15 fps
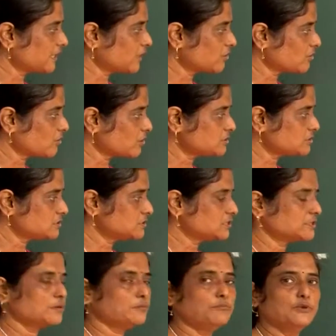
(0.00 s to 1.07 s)
across
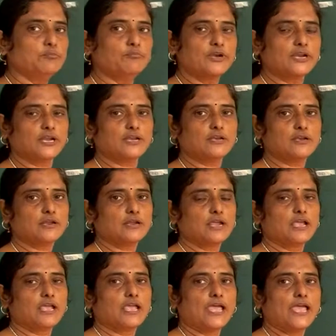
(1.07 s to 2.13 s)
the membrane
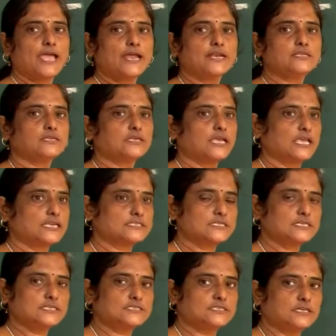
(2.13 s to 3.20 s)
and as a
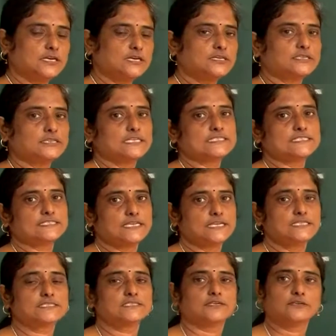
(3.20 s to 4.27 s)
result the
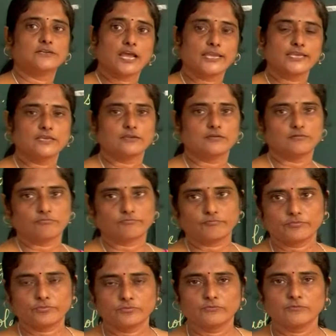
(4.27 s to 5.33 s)
cells die.
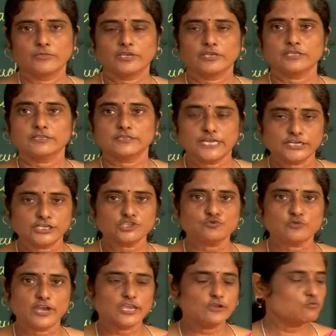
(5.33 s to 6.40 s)
That is
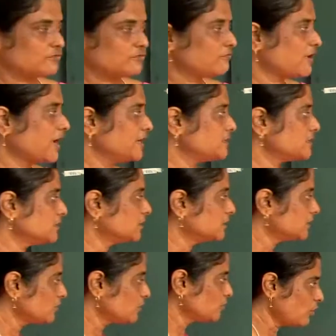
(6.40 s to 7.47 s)
why find
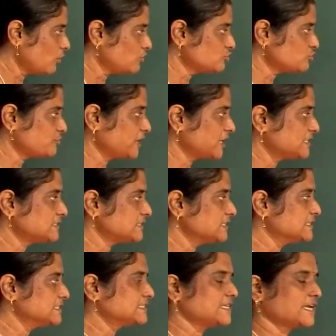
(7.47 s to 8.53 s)
a hollow space
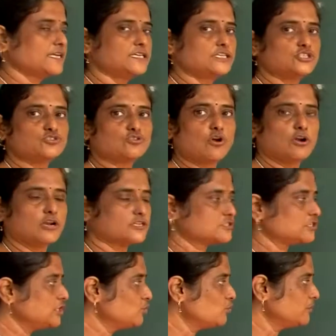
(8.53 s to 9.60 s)
inside, it is called as
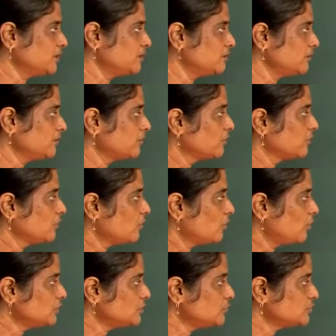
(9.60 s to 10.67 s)
lumen.
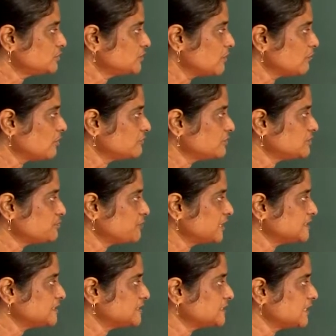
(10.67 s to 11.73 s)
Although some of the
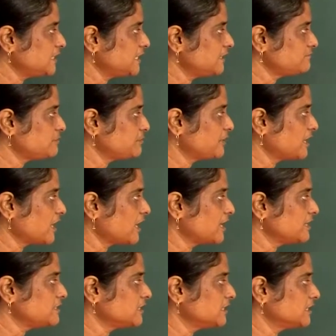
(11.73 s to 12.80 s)
spaces are left
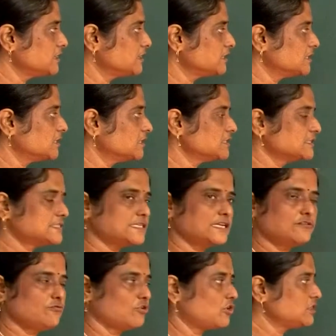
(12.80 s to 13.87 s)
behind in the
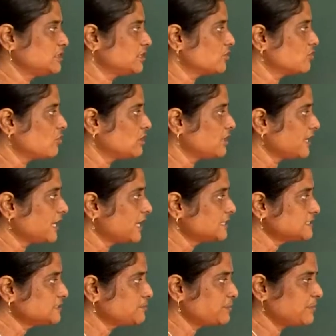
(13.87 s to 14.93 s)
cell wall, they are called
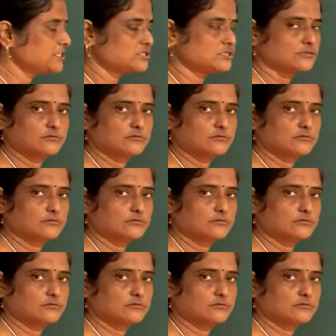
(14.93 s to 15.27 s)
as pit,